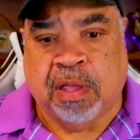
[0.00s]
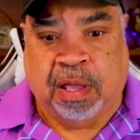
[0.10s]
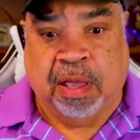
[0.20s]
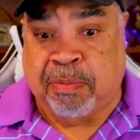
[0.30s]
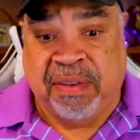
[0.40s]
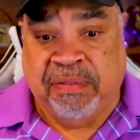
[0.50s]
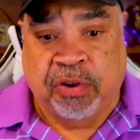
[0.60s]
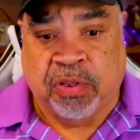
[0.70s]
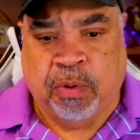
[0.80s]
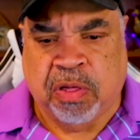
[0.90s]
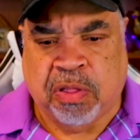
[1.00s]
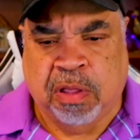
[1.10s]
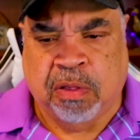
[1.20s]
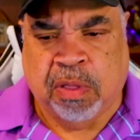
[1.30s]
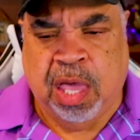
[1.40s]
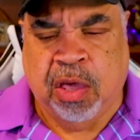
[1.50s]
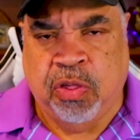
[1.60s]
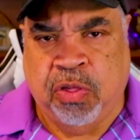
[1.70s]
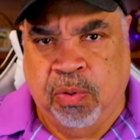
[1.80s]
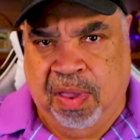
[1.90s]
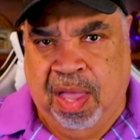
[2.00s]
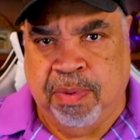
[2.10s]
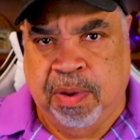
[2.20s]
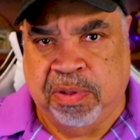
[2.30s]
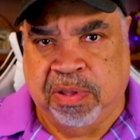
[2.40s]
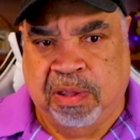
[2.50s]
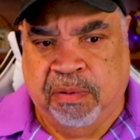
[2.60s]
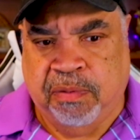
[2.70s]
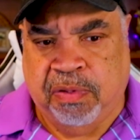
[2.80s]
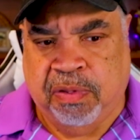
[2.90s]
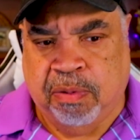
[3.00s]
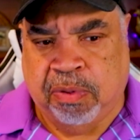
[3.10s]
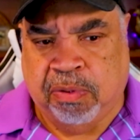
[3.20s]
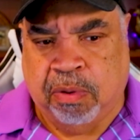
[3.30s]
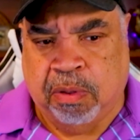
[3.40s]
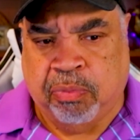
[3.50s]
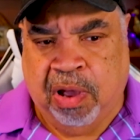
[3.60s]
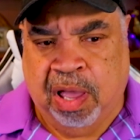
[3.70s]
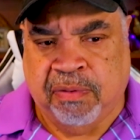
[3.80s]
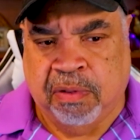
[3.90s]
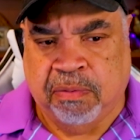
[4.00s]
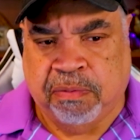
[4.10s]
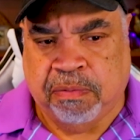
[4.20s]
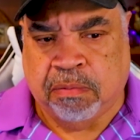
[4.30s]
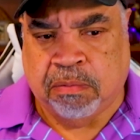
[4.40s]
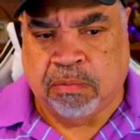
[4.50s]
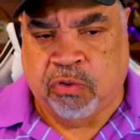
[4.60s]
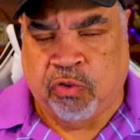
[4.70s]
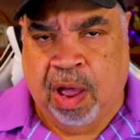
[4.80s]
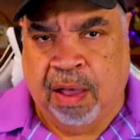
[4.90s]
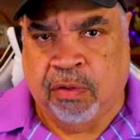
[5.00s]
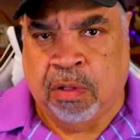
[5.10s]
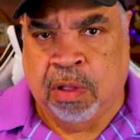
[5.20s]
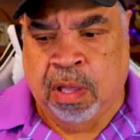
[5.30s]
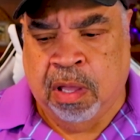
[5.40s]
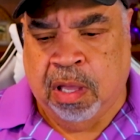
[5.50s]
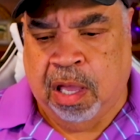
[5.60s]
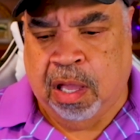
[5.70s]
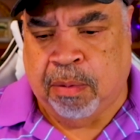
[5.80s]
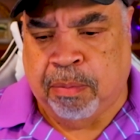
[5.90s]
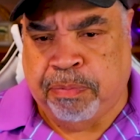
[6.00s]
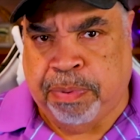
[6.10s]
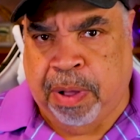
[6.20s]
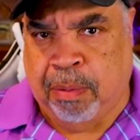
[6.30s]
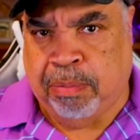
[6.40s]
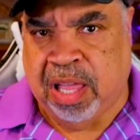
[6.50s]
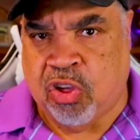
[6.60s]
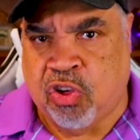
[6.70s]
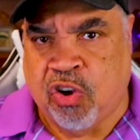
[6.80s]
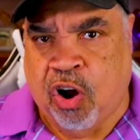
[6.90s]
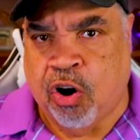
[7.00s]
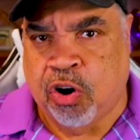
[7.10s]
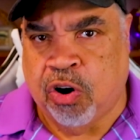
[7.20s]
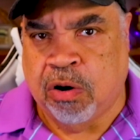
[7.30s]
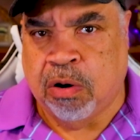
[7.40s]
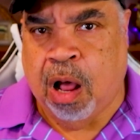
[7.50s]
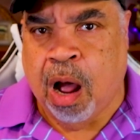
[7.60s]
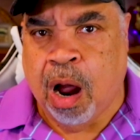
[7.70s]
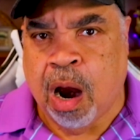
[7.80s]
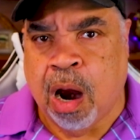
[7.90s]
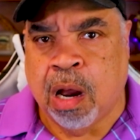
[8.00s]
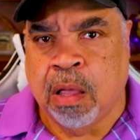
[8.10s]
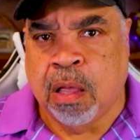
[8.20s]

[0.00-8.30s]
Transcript: Because my first question is, hey, could you tell me what the difference is between private travel and public charter are?